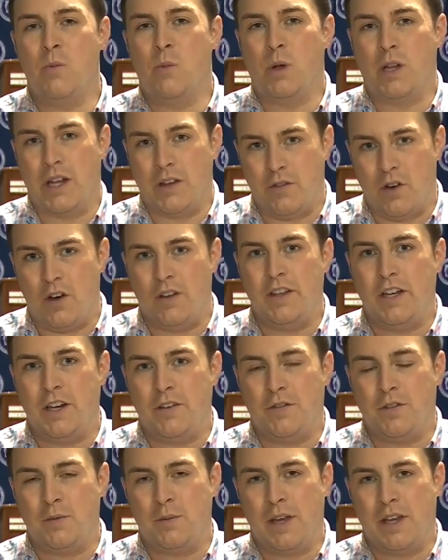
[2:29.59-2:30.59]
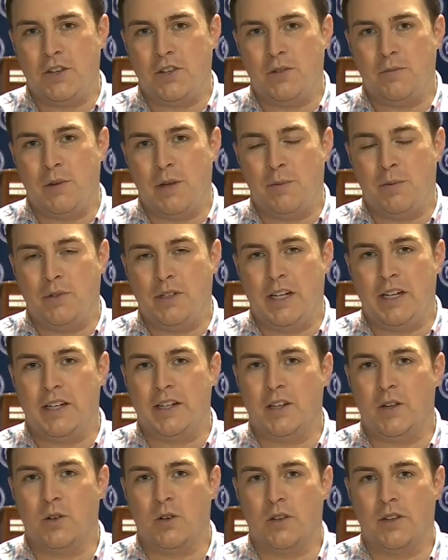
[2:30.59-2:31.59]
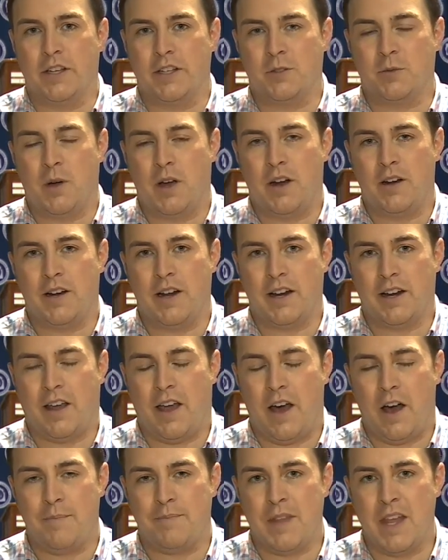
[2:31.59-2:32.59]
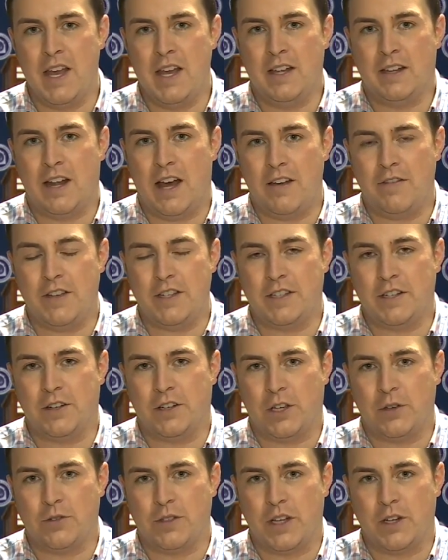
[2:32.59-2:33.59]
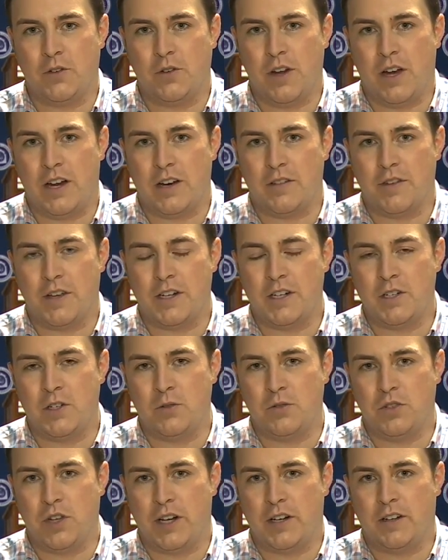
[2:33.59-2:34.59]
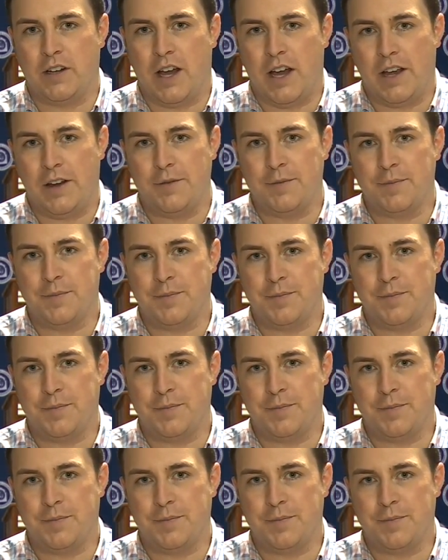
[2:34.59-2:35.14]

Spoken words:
We'll have all the information people need on localsyr.com. Live in Syracuse, Andrew Donovan, News Channel 9.